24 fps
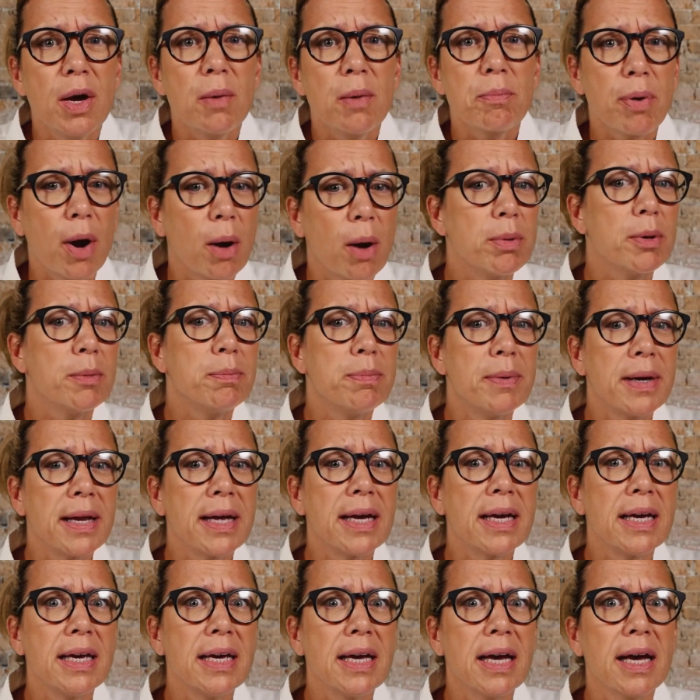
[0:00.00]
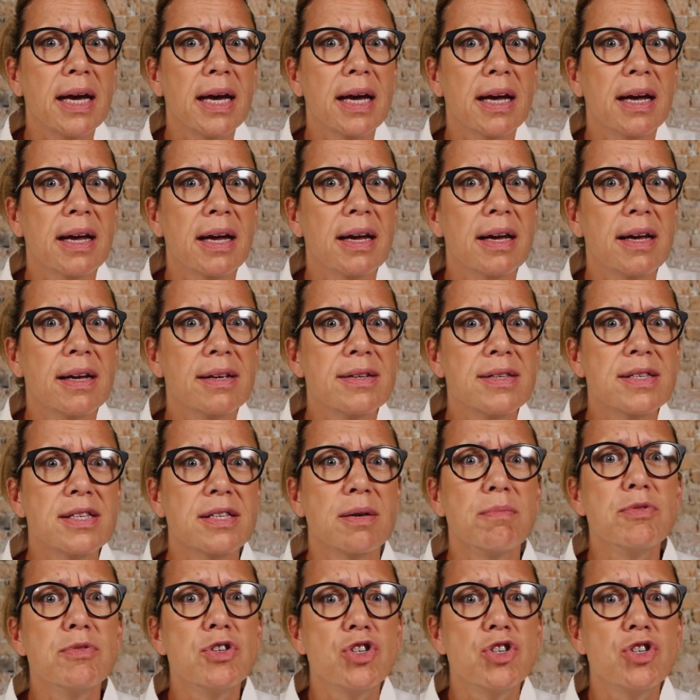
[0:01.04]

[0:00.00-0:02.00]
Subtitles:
probably some